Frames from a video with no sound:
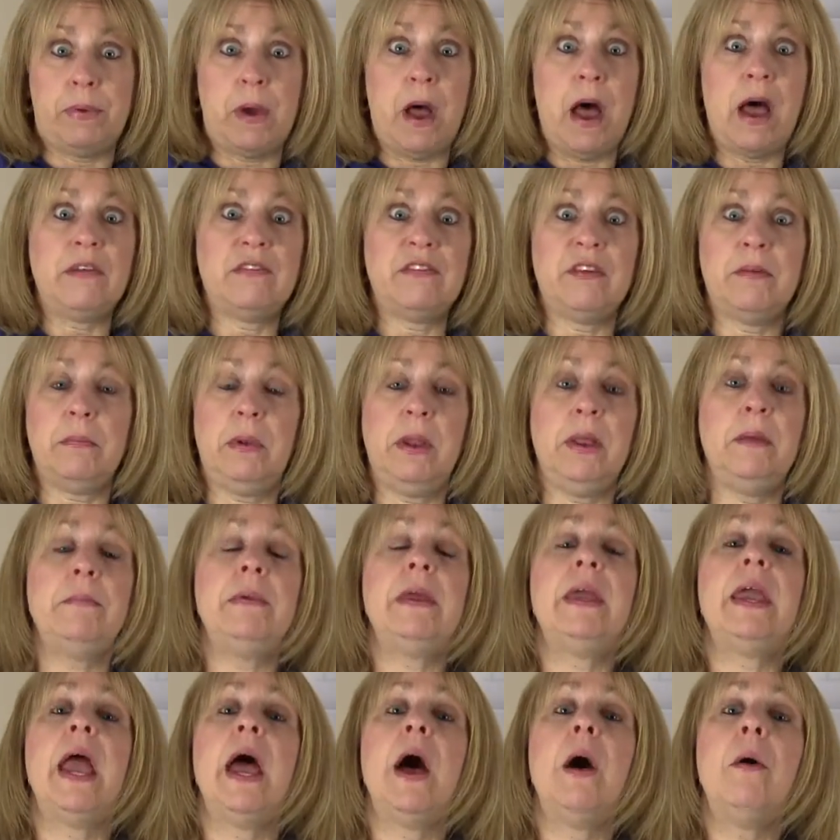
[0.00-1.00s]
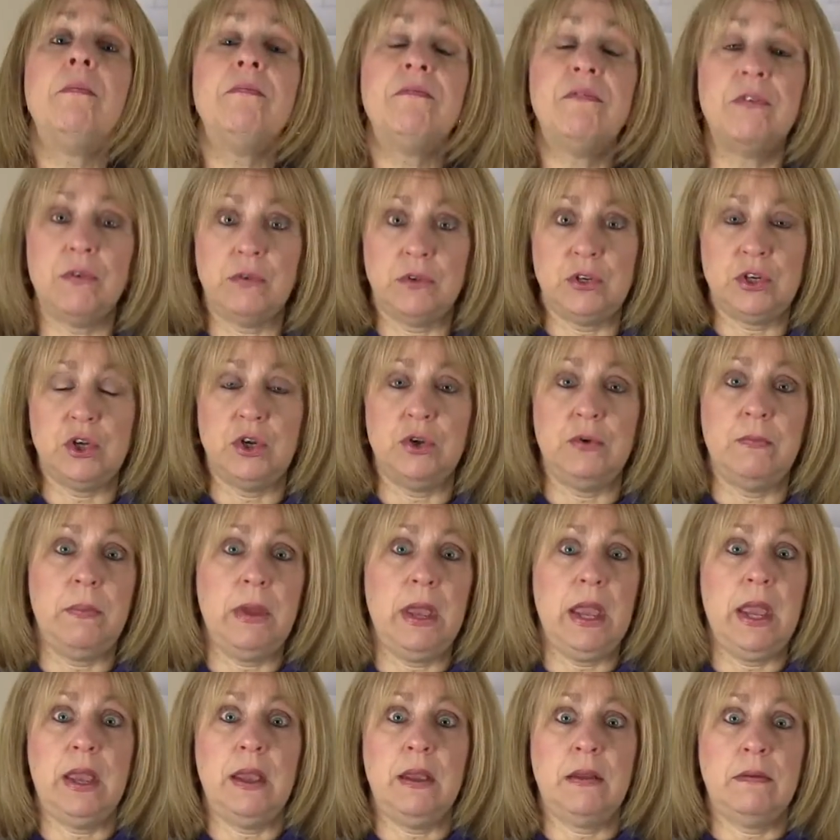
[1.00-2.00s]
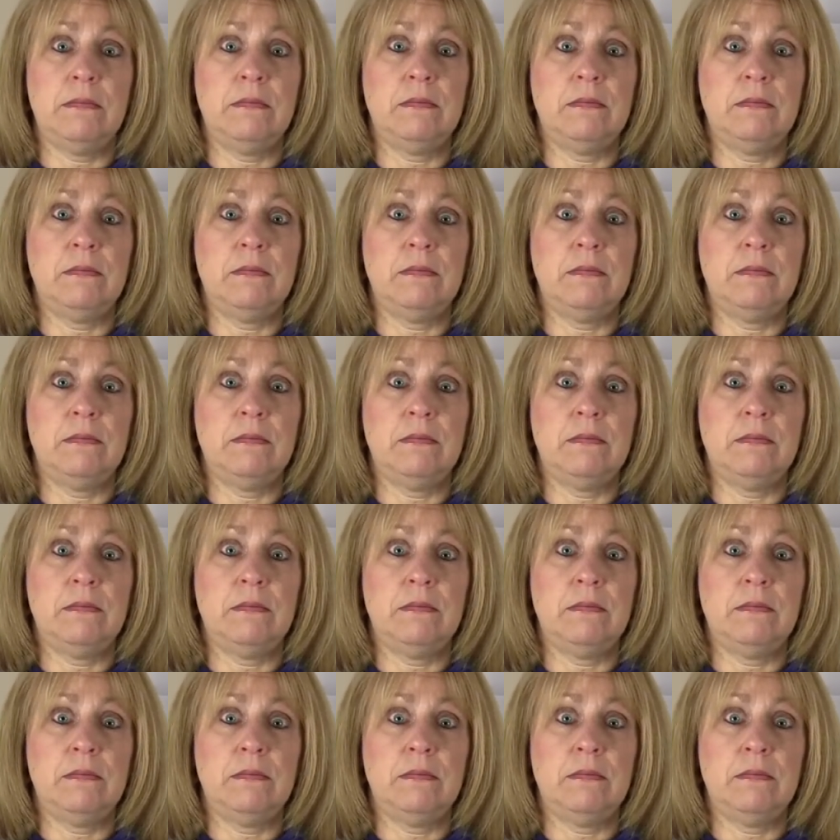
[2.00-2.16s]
possibly be helpful to me.